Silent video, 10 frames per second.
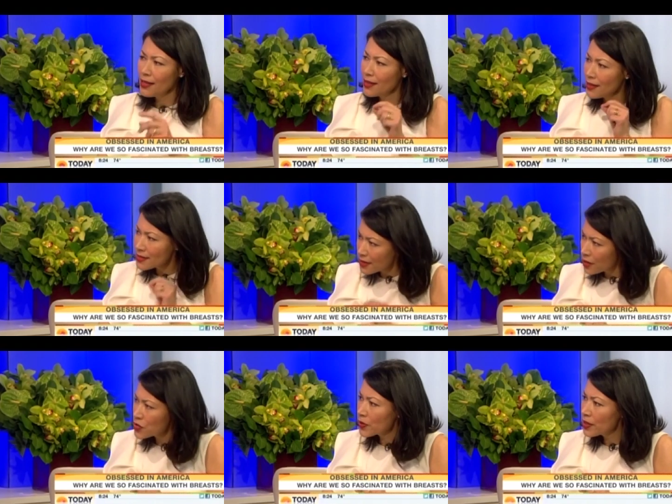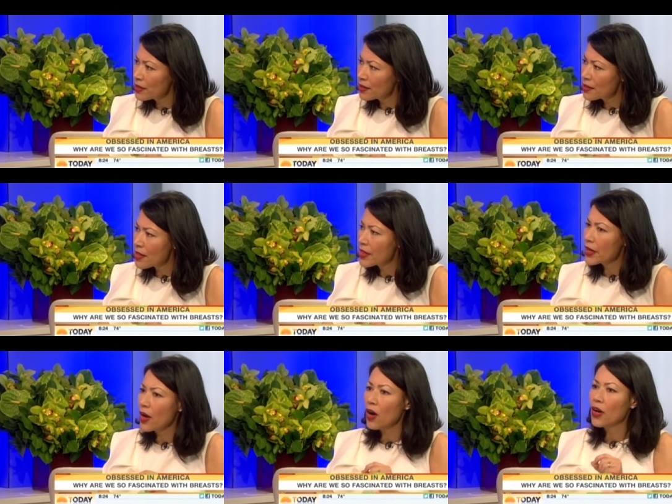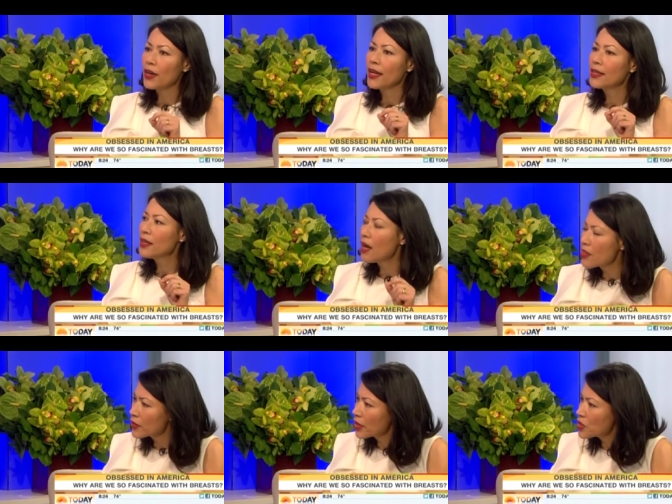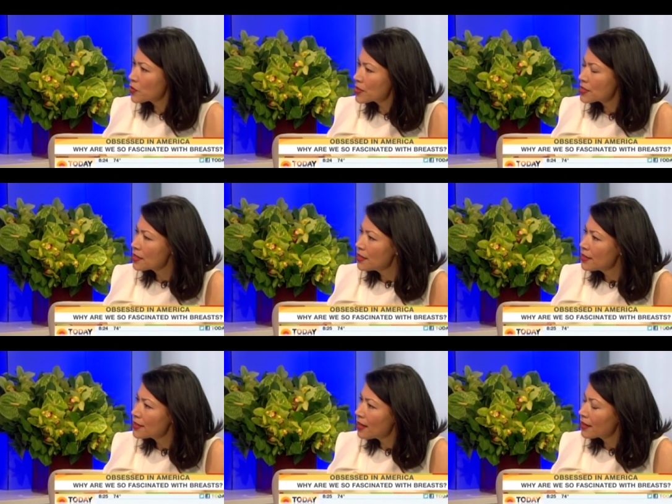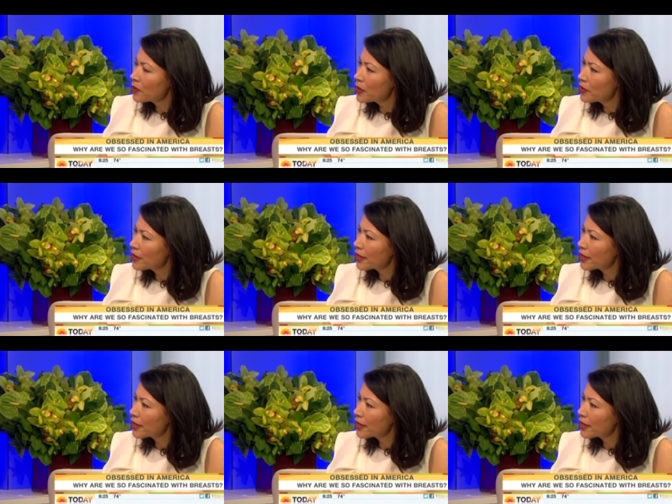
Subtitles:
in this country than they are in other countries? Natalia, what do you